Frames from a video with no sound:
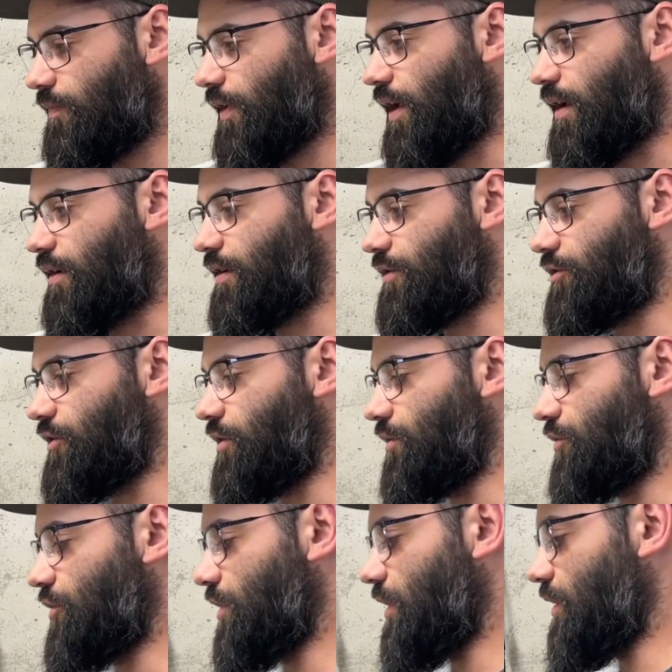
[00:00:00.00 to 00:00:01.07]
And as you can
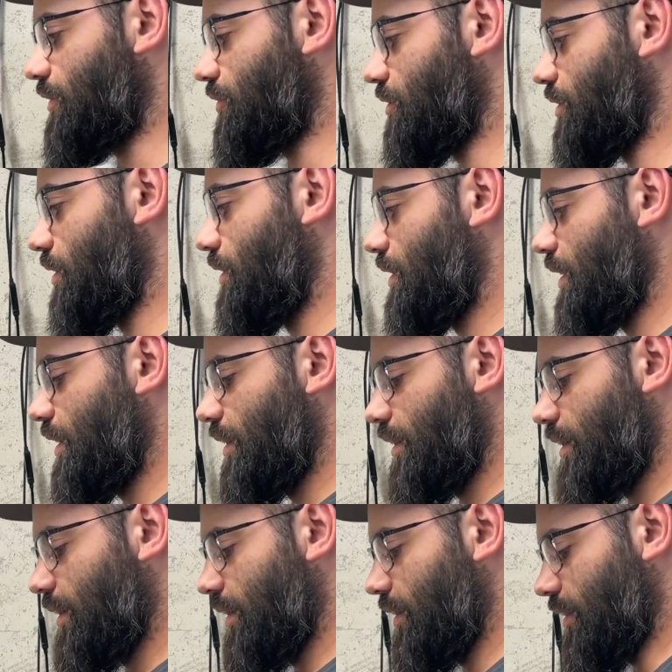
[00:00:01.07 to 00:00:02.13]
see, it's
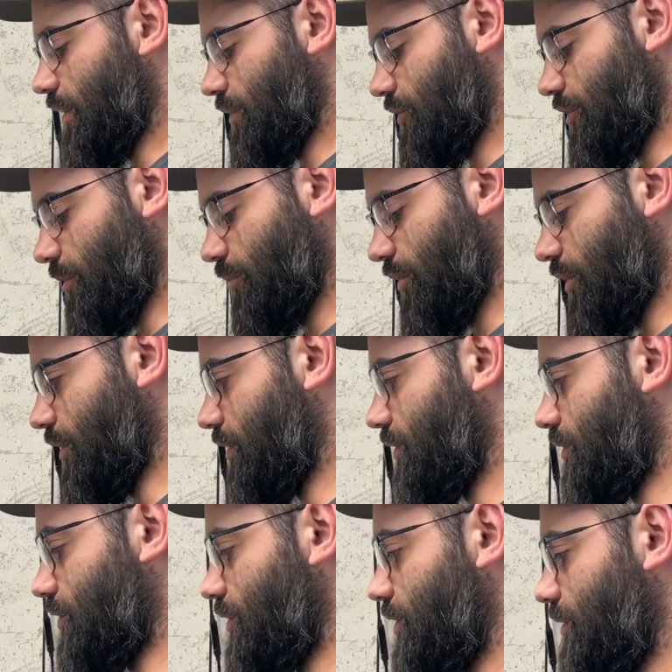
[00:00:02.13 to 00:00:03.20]
as simple
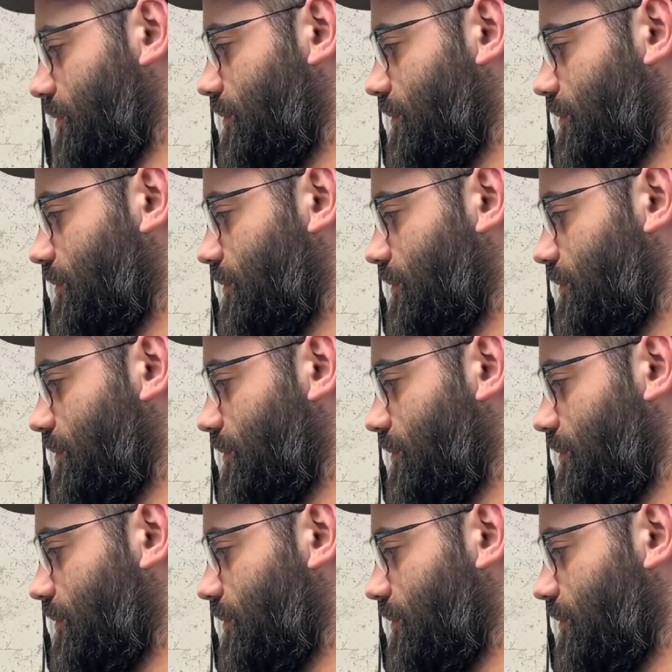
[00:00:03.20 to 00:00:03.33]
as